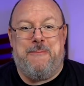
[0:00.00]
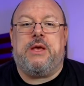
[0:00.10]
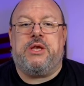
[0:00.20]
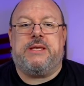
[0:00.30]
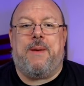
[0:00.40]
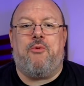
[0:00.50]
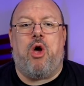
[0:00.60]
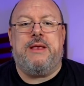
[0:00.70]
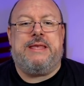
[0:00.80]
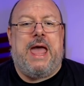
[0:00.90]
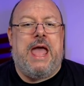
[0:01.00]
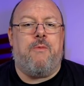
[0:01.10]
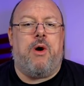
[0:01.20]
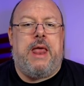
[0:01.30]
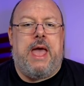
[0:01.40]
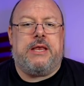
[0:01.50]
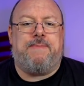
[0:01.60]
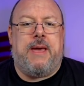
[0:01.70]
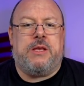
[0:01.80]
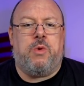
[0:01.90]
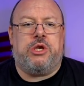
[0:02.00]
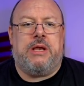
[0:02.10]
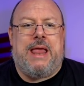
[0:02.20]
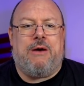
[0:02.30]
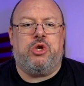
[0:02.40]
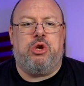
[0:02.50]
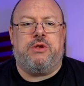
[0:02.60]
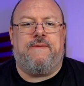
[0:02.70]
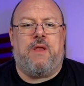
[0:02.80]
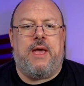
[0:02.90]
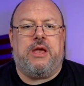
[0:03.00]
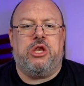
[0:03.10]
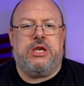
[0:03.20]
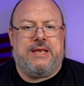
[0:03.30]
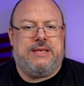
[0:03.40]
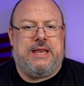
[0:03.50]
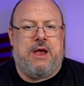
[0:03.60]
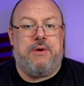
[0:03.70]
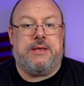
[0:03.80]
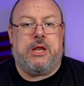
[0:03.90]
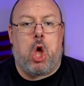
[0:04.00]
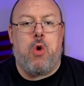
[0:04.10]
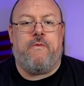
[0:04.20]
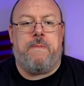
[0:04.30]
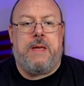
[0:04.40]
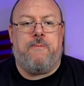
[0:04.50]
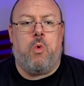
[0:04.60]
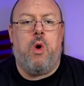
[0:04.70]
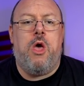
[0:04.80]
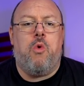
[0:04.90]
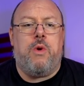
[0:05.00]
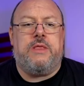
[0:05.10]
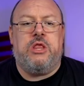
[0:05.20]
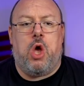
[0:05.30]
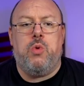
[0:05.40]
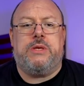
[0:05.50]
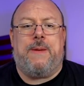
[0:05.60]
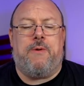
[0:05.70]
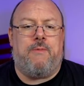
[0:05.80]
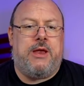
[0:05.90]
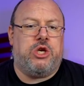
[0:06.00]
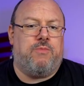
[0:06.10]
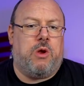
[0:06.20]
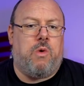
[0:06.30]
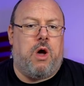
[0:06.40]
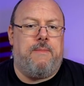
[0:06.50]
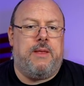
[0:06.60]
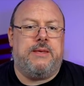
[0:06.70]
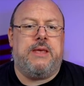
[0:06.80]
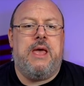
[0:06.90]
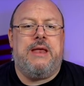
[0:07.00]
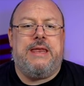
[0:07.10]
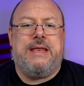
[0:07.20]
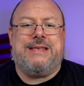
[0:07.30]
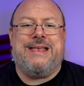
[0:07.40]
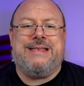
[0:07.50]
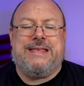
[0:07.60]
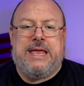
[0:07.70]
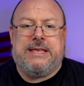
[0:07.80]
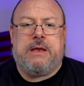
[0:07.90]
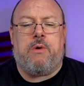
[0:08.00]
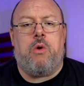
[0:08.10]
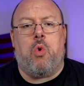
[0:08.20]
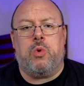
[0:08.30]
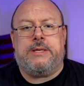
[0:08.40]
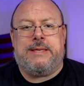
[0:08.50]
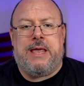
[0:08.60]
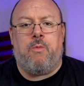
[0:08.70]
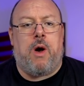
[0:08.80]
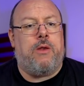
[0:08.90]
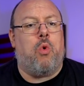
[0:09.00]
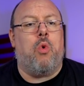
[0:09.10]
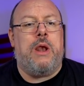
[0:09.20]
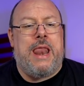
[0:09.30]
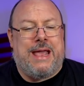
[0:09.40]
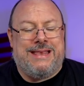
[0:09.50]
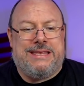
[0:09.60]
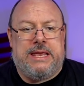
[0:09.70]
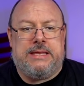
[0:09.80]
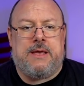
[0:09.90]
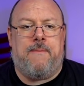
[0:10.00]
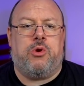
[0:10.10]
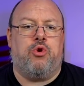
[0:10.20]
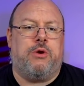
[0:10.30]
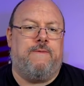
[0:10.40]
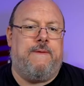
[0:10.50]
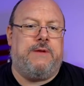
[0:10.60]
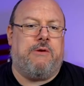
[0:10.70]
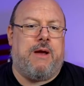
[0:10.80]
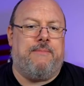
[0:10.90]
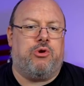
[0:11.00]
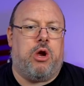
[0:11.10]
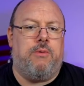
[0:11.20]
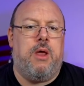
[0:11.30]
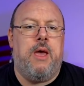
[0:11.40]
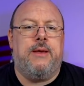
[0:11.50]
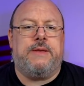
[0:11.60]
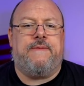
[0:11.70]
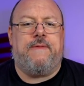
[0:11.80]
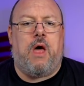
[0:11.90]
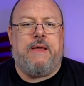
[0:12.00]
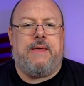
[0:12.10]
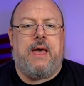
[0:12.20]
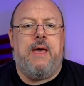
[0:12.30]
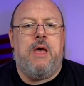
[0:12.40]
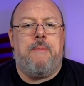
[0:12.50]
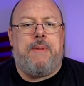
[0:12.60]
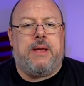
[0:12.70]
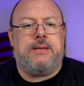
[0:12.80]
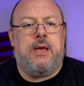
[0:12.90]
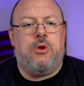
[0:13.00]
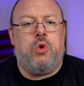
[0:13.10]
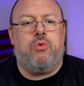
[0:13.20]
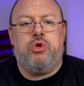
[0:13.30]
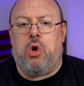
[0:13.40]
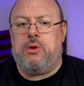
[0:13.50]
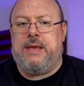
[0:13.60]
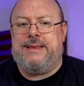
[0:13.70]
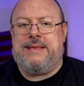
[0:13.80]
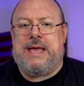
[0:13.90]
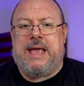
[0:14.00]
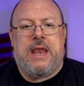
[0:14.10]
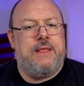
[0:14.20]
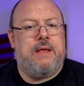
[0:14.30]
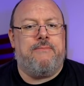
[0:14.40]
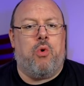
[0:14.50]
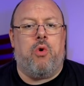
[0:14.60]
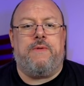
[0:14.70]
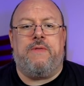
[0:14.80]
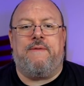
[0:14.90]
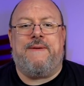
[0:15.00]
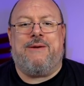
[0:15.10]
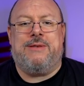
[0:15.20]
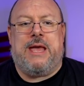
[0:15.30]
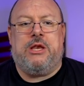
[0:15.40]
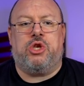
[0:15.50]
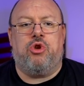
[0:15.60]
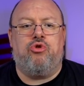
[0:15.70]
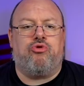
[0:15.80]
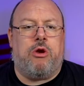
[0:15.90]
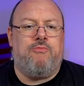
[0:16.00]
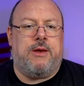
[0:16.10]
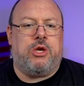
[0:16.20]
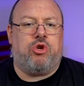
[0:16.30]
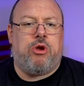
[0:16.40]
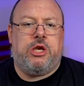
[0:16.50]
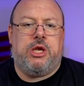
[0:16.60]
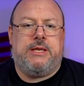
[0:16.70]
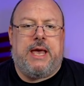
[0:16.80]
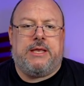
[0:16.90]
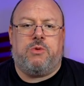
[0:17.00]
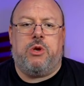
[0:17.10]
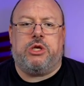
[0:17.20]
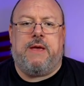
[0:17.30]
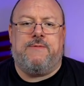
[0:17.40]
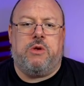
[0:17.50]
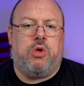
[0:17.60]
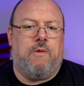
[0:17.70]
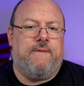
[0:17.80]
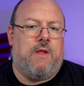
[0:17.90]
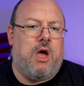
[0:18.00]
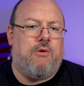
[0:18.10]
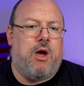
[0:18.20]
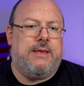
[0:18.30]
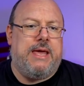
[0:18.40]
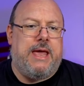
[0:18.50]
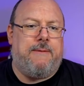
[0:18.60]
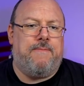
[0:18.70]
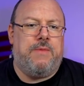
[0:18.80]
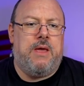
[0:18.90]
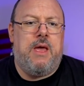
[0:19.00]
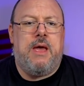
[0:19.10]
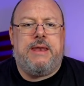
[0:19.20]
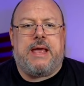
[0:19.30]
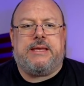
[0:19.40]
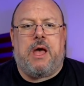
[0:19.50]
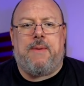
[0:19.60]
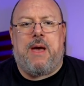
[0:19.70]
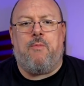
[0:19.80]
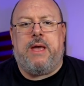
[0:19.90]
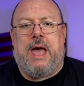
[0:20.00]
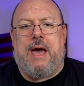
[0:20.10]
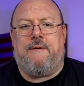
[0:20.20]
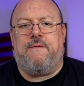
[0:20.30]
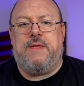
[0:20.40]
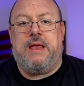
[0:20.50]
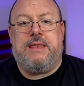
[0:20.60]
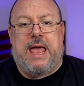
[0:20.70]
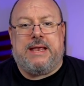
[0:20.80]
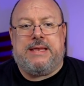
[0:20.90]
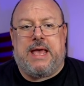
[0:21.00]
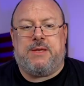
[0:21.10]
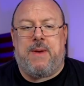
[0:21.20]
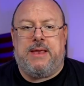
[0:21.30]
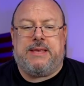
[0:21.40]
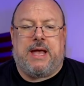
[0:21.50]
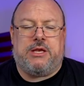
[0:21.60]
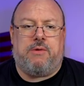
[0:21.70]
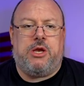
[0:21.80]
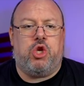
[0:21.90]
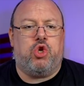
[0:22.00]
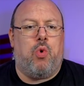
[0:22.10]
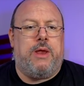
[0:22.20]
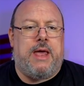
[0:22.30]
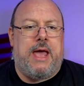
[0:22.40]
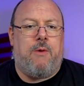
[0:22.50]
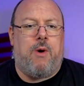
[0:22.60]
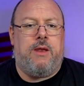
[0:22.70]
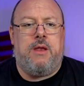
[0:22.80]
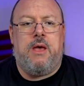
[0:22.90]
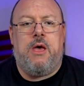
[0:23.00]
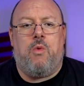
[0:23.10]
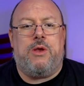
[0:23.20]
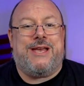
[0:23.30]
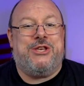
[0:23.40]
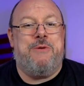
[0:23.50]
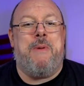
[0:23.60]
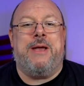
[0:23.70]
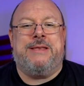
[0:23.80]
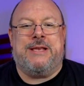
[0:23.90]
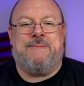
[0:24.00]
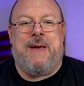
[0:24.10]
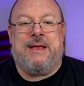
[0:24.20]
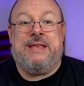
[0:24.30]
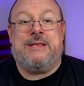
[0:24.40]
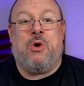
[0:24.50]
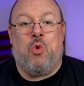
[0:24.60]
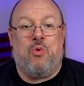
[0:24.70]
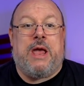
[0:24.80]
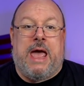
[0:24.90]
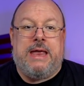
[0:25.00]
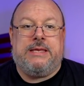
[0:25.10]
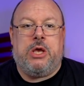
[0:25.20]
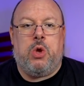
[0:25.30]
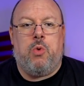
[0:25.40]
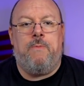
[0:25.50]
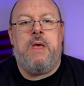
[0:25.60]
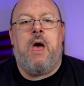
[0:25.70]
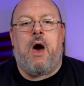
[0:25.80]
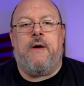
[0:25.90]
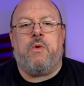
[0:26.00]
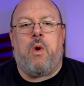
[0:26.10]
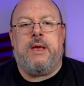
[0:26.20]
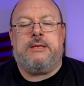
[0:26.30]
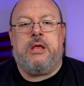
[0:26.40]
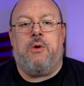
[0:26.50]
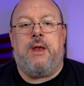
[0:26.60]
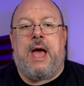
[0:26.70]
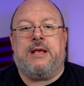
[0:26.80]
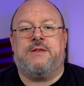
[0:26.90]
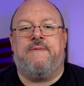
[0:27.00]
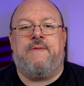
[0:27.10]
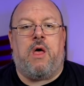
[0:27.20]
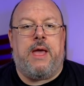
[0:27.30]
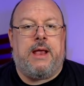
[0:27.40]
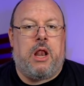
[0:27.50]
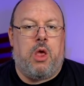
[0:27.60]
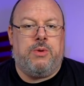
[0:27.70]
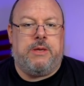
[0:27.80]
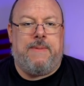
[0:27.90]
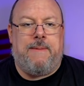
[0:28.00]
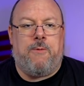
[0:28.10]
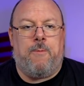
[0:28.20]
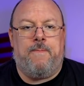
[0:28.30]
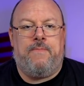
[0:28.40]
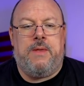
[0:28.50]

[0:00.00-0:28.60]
So to summarise, the A one airspace, which allows you to fly in congested areas and over people with no separation requirements, needs a C zero or C one or legacy sub two hundred fifty gram drone to fly there, but you will not need to take anything more than the foundation drone registration test, which gives you your flyer I D. Next up, and we have the next airspace category to join A one, which as you might expect is called A two, otherwise known as fly close to people.